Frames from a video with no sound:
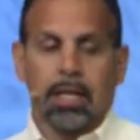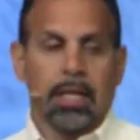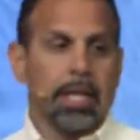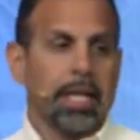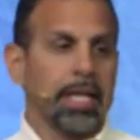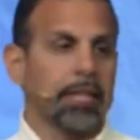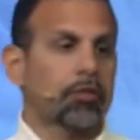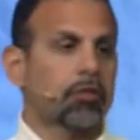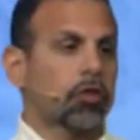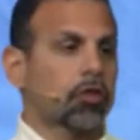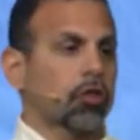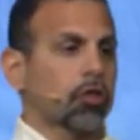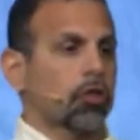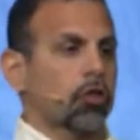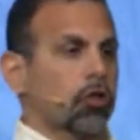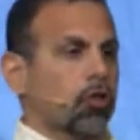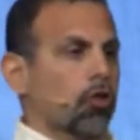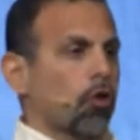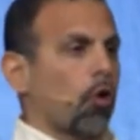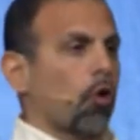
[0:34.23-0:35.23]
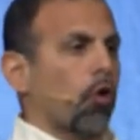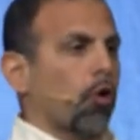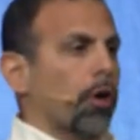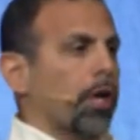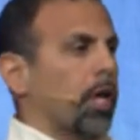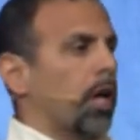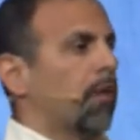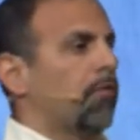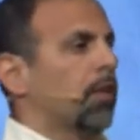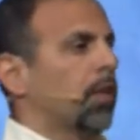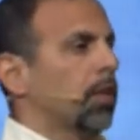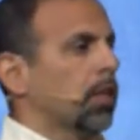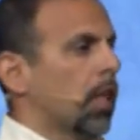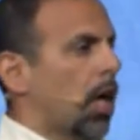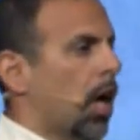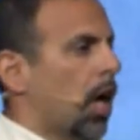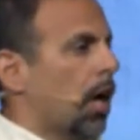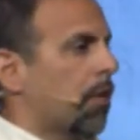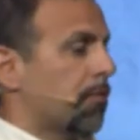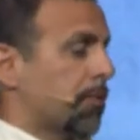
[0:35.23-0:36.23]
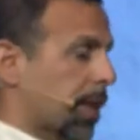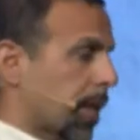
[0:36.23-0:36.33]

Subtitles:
It's the story of a love